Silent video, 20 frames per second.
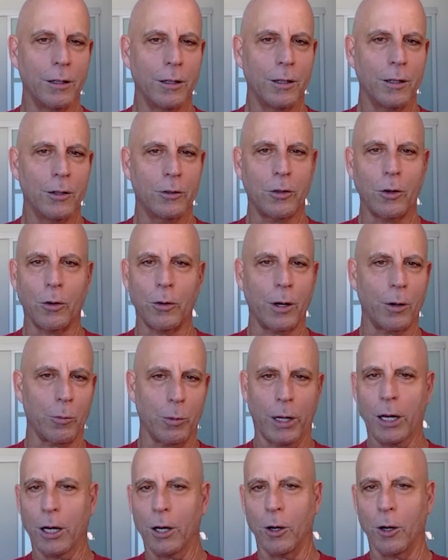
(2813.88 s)
So they're
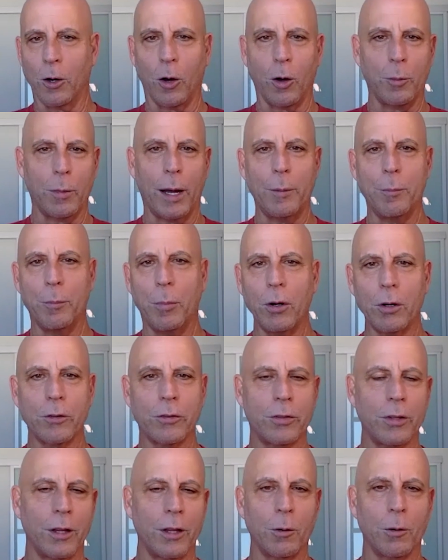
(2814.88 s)
reading all my
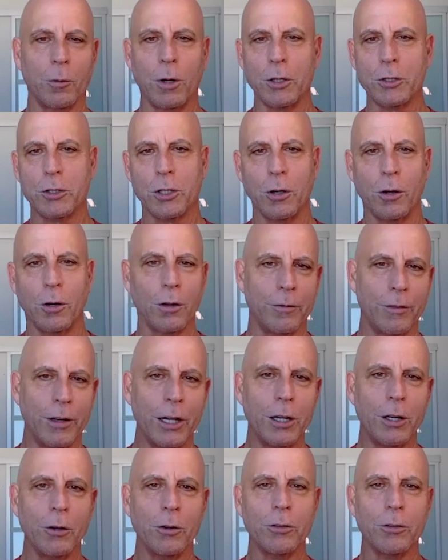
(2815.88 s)
books and they're watching all the
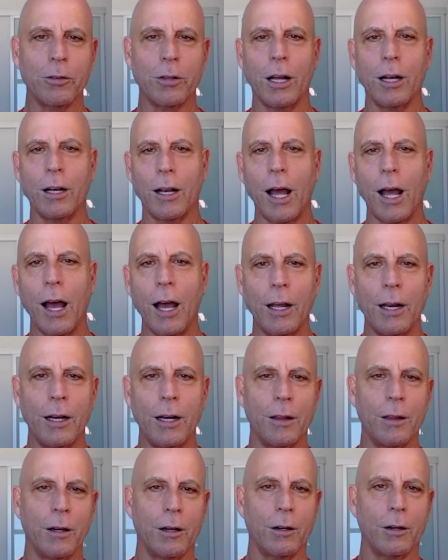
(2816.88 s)
videos online
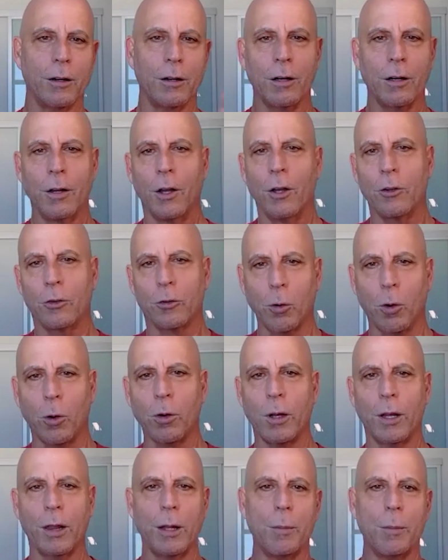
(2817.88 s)
and they're
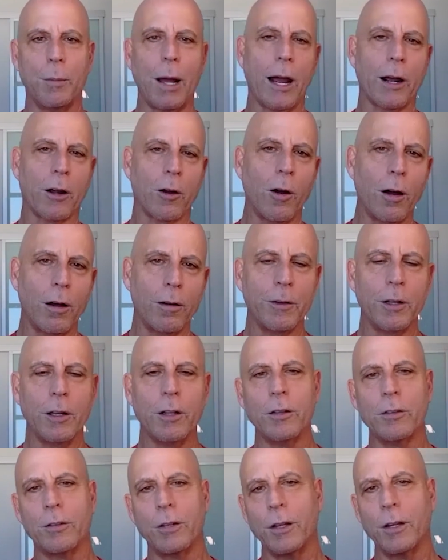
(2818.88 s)
scrolling the back
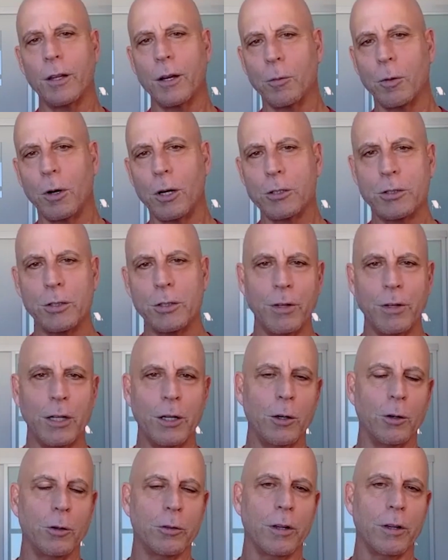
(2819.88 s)
office and they're watching
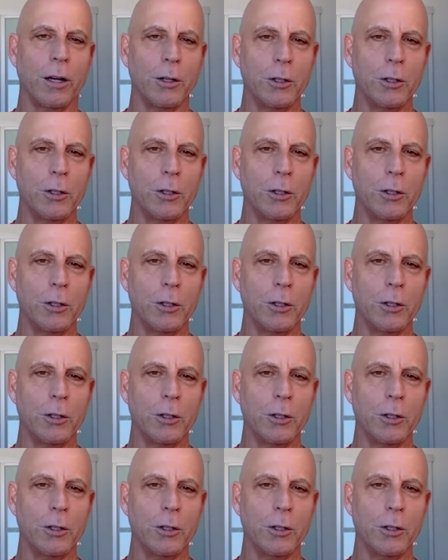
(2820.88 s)
videos on